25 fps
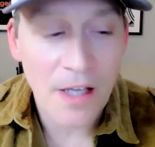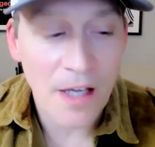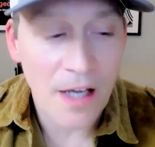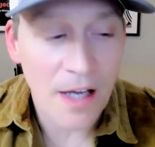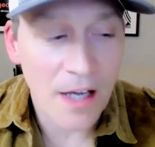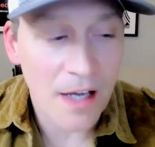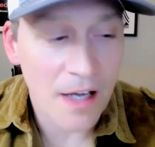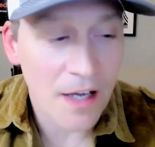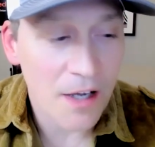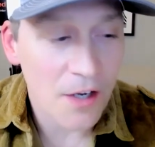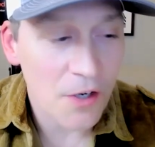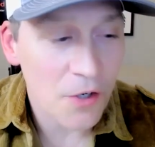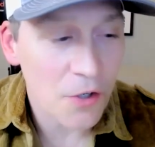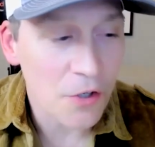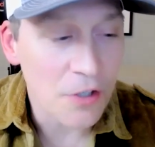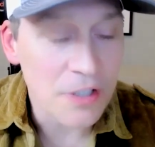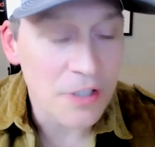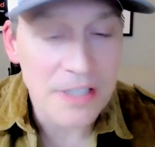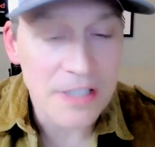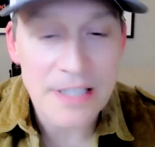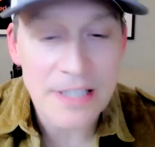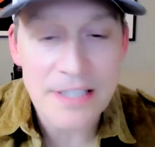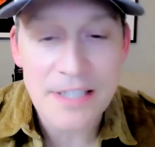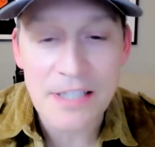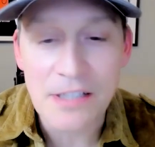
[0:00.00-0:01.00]
her
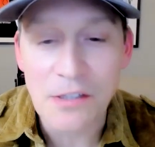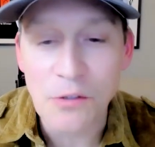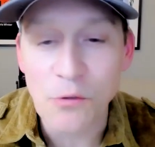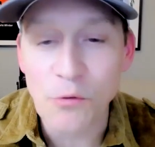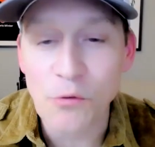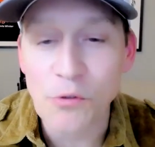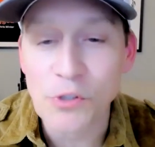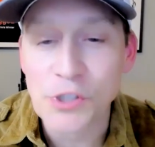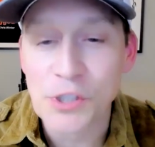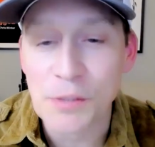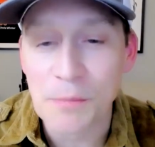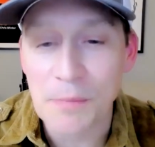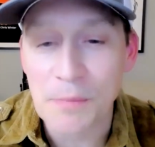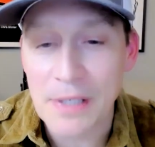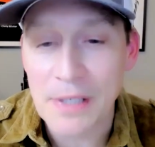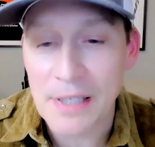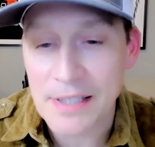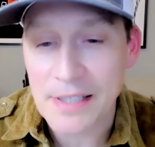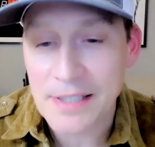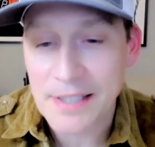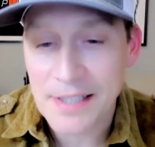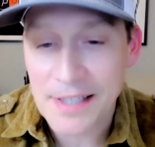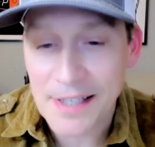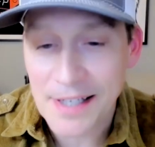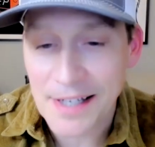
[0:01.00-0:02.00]

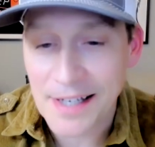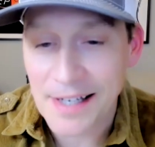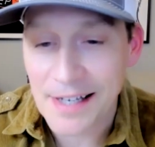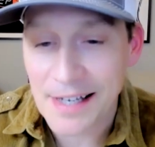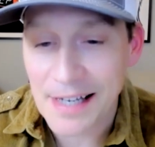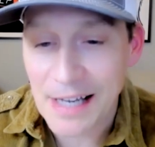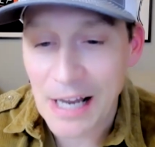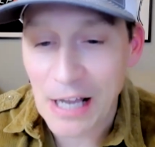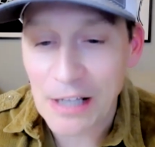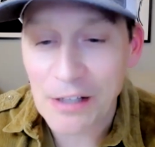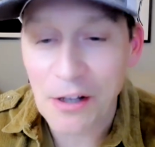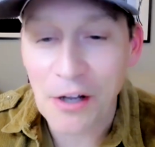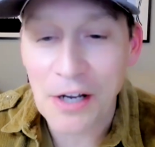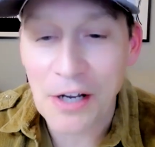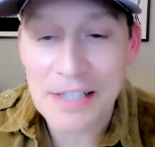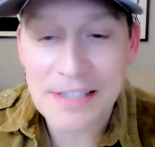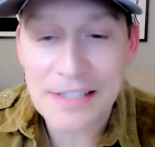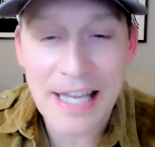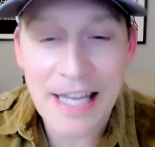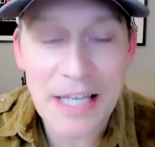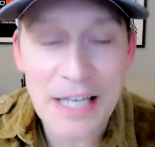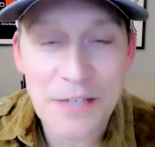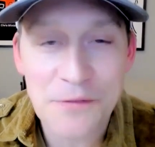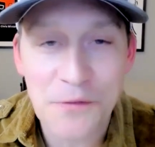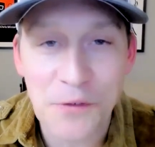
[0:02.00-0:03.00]
disillusionment, how long it
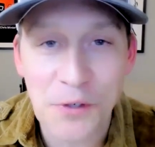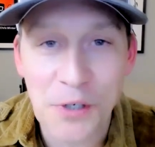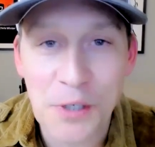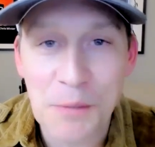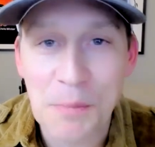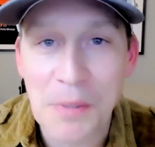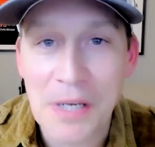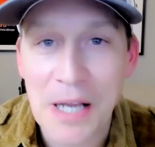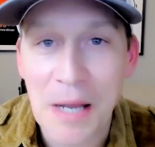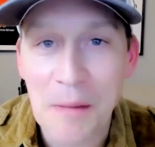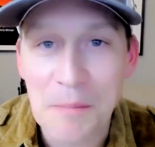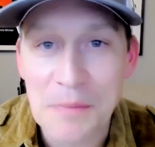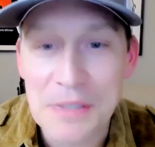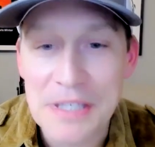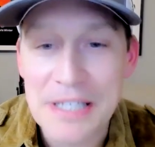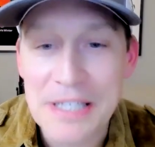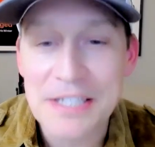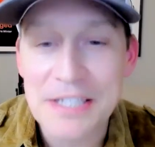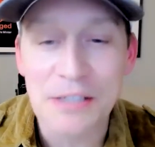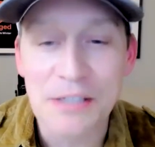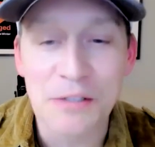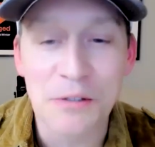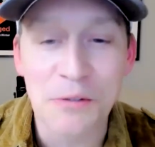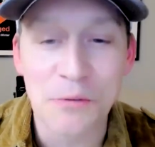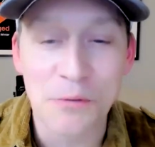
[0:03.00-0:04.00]
takes for her to become
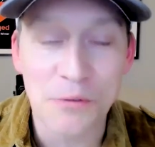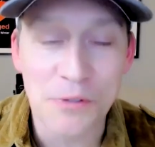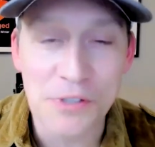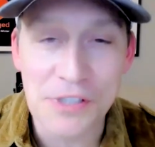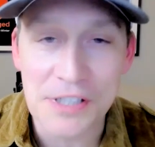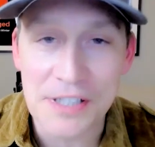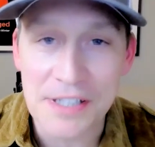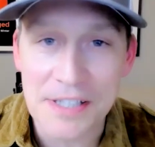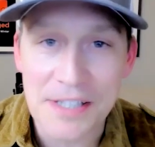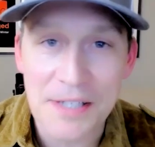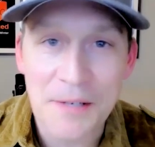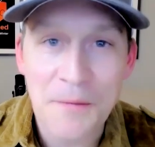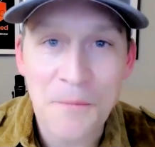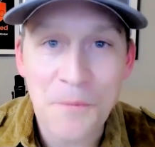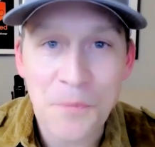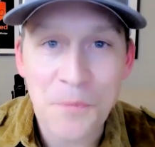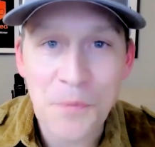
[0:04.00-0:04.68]
disillusioned